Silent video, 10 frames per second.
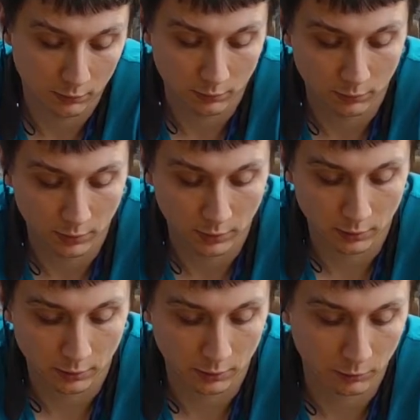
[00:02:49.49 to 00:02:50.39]
like
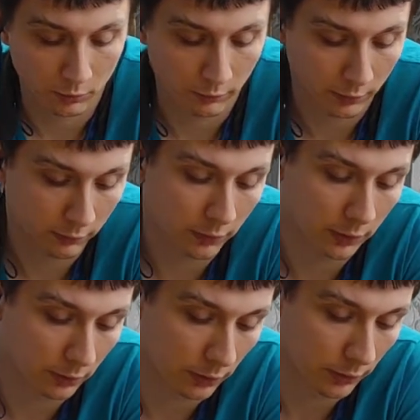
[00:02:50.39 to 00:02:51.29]
the perfect
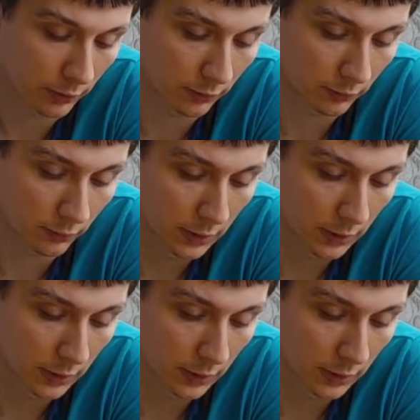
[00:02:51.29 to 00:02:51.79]
one right now.